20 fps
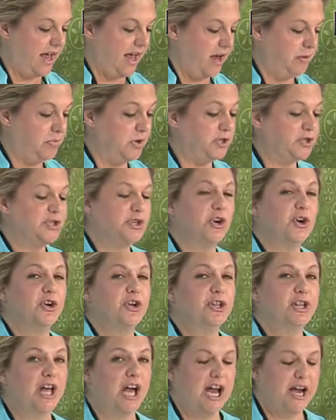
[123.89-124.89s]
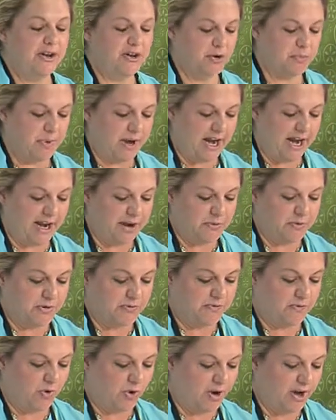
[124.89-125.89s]
And be sure to line your pan with
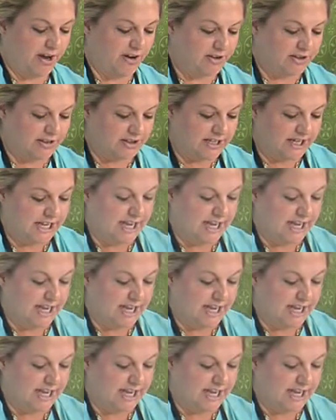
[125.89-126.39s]
foil.